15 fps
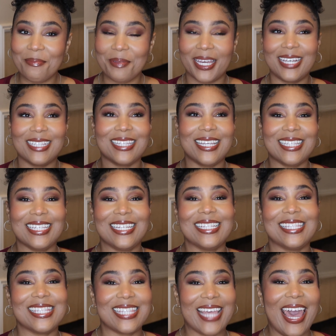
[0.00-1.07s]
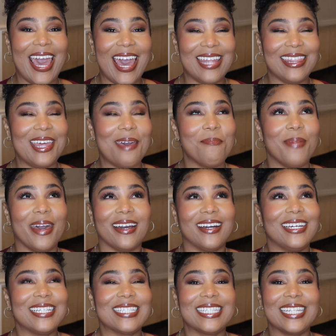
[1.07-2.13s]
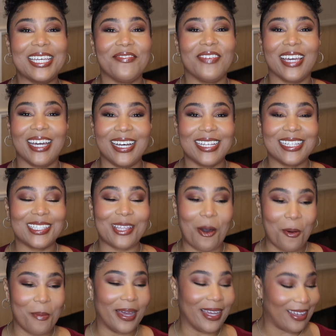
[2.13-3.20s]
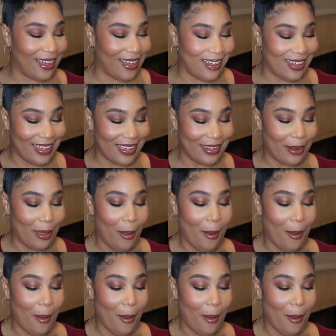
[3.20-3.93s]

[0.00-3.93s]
because isn't it sad that Becca is leaving us? Oh my god.